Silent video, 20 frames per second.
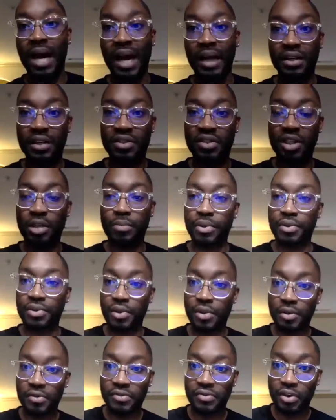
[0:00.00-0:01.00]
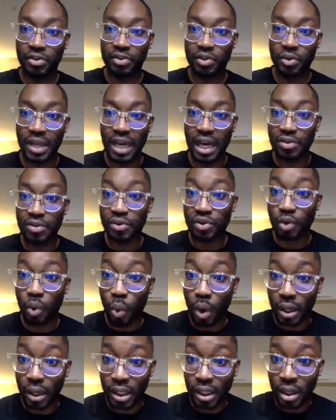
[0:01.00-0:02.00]
by December 31st,
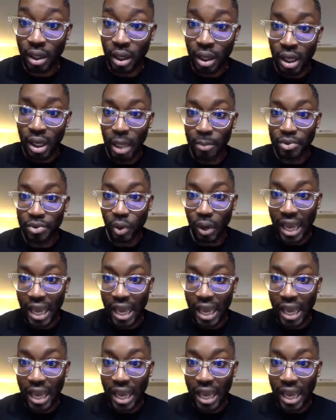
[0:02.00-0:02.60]
2020.